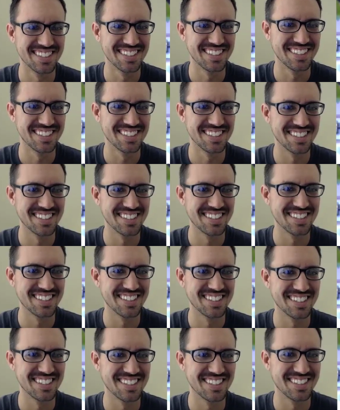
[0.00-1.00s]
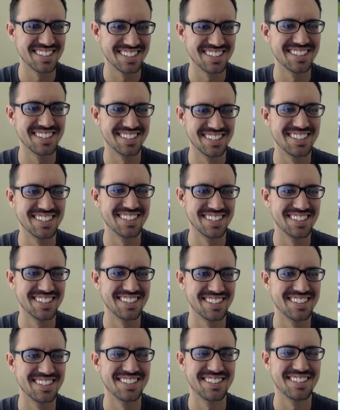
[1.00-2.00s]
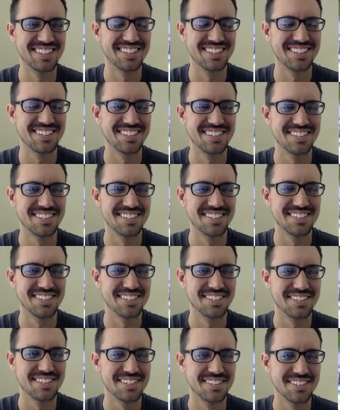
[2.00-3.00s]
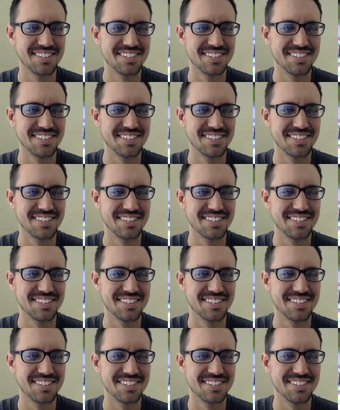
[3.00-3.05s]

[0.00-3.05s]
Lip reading: (silent)